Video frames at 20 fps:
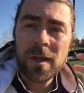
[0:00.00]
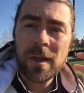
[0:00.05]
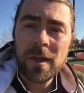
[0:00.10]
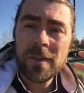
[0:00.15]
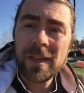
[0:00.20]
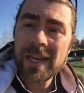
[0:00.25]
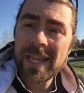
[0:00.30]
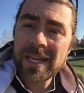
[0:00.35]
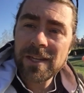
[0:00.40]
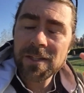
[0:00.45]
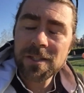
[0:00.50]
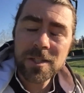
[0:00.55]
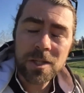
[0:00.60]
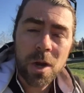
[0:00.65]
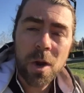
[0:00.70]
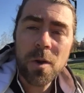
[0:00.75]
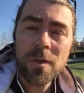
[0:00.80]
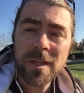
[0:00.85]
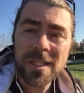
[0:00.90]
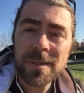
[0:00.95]
the leaders
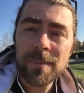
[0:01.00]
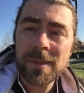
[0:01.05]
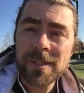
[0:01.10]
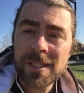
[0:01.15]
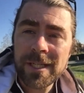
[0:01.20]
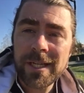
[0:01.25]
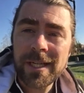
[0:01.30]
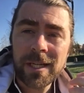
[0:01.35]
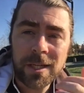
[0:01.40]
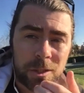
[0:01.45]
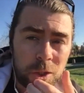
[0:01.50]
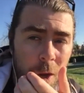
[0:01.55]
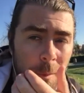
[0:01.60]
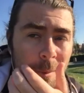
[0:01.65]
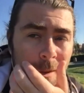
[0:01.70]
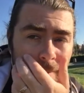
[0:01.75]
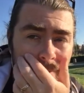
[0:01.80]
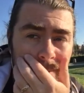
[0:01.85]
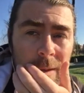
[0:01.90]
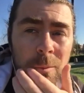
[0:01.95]
know there's a particular
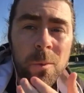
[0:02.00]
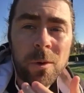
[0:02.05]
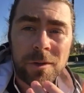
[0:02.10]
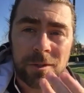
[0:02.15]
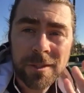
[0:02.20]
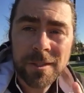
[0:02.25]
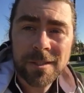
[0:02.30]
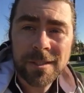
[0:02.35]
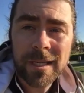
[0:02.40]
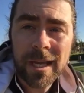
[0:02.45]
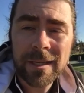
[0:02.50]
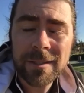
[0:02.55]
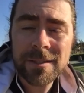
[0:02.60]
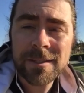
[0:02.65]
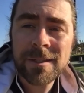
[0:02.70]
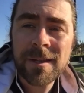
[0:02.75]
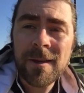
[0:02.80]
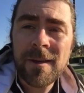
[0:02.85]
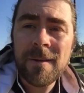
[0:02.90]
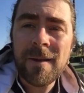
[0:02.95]
topic they want
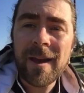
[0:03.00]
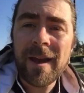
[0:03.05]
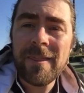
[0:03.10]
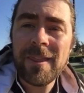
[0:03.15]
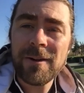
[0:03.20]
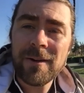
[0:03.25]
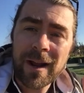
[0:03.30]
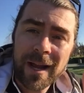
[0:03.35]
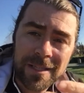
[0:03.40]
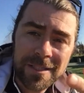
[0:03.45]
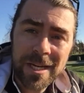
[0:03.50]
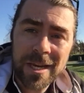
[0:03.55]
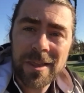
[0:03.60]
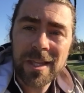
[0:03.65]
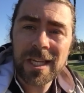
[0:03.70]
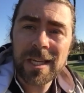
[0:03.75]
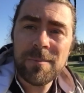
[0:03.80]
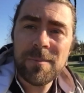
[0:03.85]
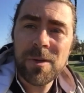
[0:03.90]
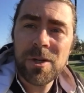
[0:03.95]
discussed, and they're asking the
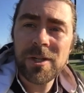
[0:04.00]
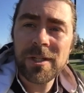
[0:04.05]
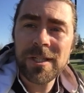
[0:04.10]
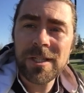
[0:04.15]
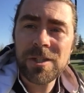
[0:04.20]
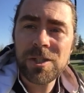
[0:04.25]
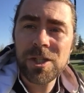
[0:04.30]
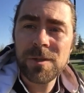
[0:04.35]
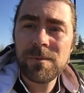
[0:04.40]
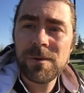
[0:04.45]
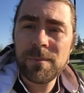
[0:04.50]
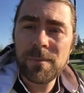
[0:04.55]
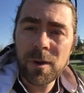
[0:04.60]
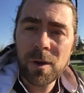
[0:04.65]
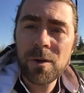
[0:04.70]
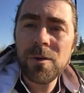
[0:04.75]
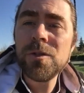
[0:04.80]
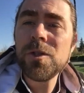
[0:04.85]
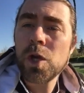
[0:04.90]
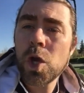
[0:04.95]
community to
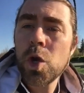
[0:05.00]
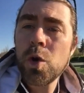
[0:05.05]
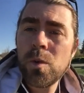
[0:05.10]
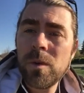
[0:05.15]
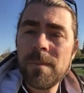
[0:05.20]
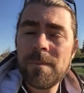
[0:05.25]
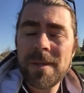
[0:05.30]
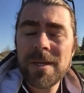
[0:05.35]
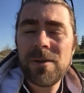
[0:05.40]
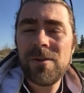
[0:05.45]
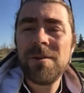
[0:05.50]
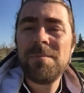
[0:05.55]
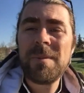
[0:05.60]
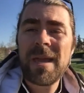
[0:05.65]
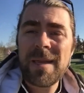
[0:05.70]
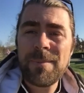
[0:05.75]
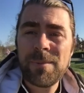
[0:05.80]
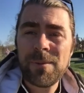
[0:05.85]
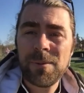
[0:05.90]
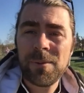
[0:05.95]
propose who would be good
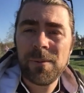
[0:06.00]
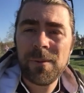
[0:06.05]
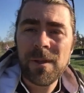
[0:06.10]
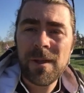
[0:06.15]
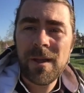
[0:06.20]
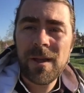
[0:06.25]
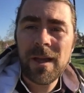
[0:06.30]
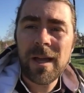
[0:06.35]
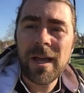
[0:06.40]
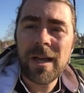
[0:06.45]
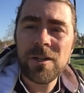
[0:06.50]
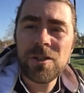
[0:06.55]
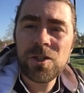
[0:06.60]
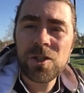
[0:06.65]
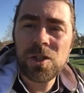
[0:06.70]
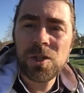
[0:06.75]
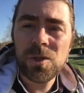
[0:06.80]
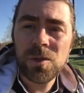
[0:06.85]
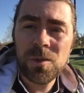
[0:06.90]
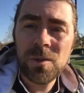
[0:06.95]
people
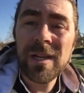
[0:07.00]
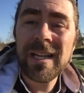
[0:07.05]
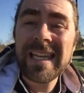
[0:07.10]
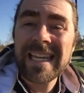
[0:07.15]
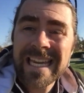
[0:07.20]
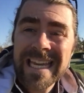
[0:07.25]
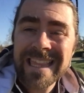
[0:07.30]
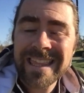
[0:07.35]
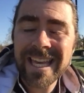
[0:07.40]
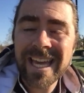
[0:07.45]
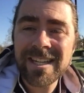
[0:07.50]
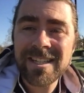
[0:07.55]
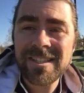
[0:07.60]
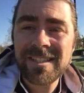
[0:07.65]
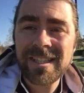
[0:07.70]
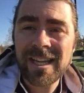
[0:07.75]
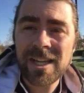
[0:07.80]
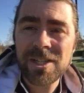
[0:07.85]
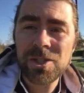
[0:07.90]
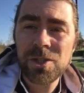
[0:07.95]
to lead that
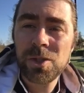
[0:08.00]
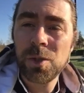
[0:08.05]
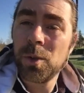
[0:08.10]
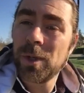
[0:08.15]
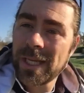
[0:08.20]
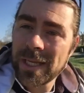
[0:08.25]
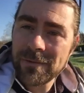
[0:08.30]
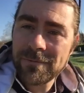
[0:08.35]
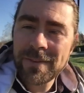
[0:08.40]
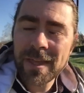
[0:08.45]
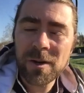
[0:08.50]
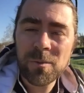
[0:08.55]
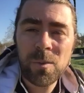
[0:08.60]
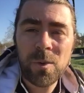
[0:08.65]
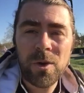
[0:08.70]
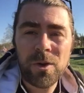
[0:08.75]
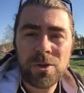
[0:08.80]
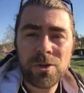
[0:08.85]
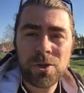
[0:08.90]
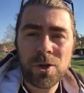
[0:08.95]
discussion or give that
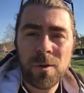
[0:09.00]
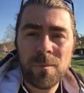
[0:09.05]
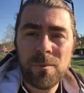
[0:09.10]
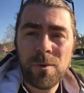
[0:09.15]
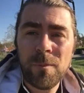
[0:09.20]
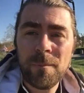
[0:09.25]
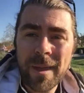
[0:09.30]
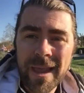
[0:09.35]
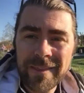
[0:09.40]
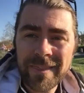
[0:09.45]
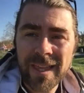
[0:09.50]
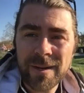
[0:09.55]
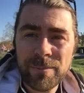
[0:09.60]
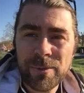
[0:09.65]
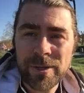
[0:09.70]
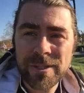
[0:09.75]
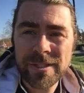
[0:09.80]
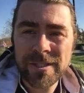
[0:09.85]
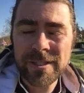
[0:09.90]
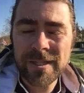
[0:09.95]
workshop or make that
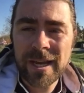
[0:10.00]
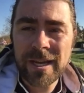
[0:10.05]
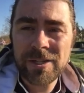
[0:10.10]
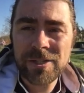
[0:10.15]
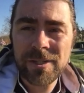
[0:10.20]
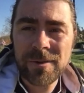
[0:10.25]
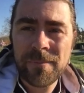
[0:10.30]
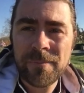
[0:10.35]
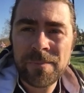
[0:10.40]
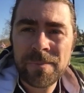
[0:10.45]
presentation.